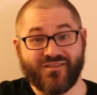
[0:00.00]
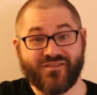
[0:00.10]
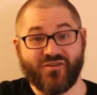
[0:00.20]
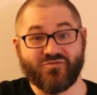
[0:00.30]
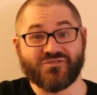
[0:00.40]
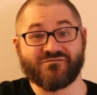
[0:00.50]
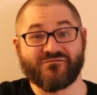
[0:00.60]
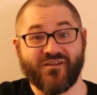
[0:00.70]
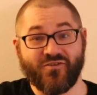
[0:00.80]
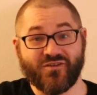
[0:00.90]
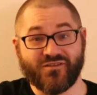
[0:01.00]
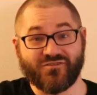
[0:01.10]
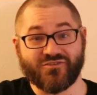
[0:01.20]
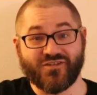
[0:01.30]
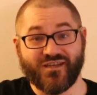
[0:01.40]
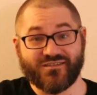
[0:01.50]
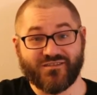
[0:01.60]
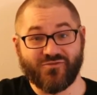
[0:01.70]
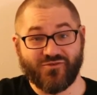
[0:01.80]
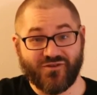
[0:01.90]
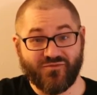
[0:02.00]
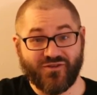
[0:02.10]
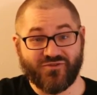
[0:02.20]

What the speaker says: there was very little chance that you were going to be